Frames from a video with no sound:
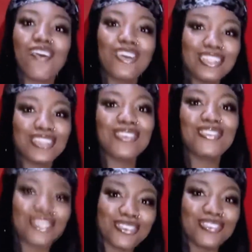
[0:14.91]
What do
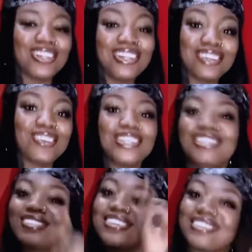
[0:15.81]
you feel for Liko?
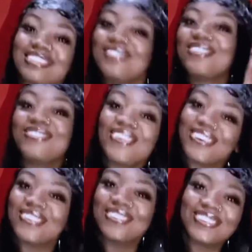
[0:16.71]
This was
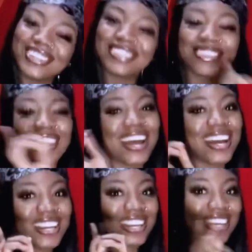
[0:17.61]
before. Oh.
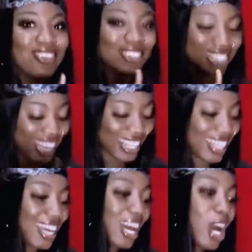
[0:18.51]
And then he was
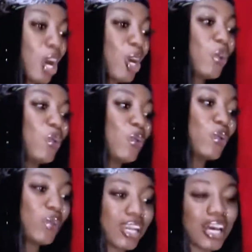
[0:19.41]
like,
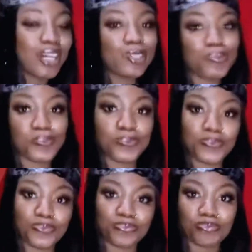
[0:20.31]
Oh, that um
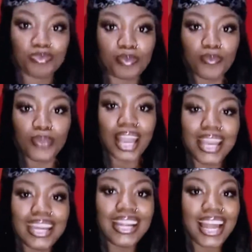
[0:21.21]

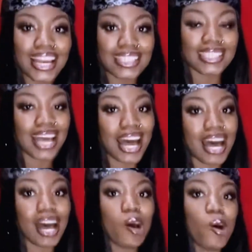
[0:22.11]
he likes
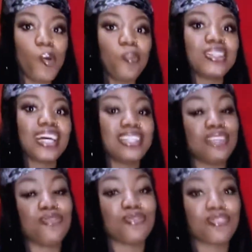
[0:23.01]
her, but
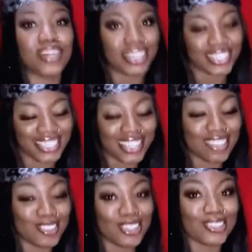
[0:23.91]
as a friend.
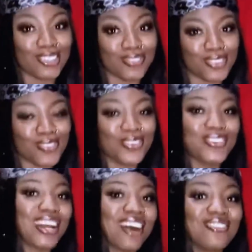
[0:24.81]
That's what he told me, oh,
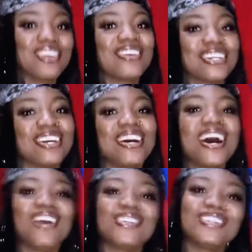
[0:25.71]
Big Brother. Big Brother
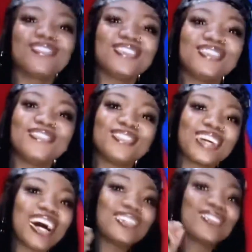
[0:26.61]
he wanted to use me
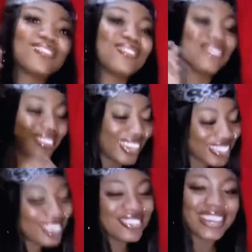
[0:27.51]
to catch cruise.
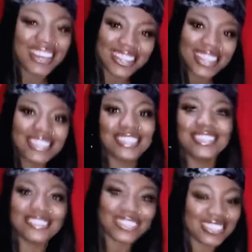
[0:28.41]
I said, Okay, that's
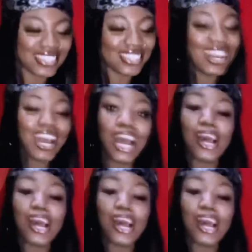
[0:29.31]
interesting.